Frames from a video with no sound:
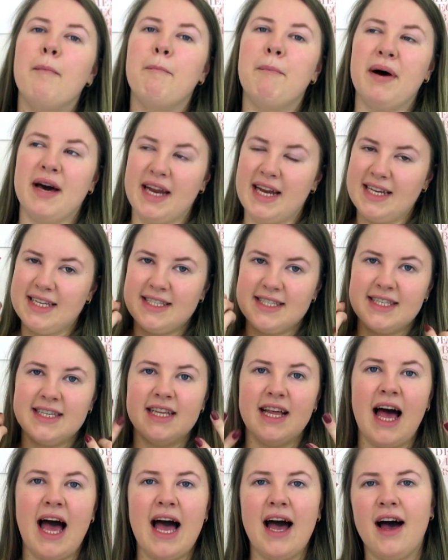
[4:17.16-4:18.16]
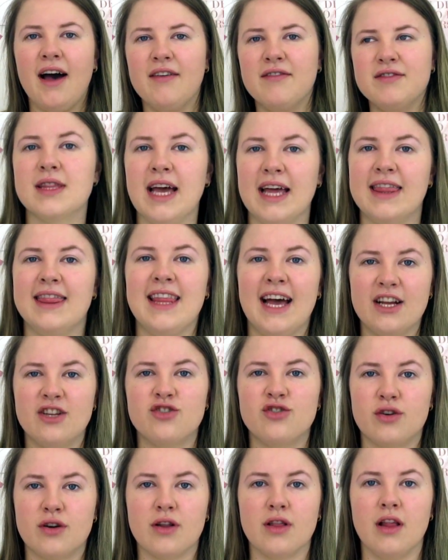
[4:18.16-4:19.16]
but I still have that
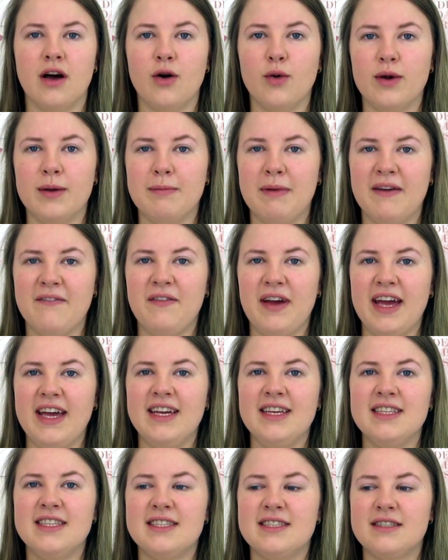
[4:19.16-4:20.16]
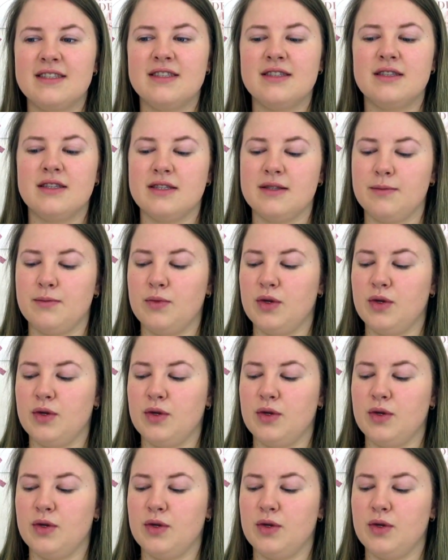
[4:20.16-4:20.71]
natural glow in my face,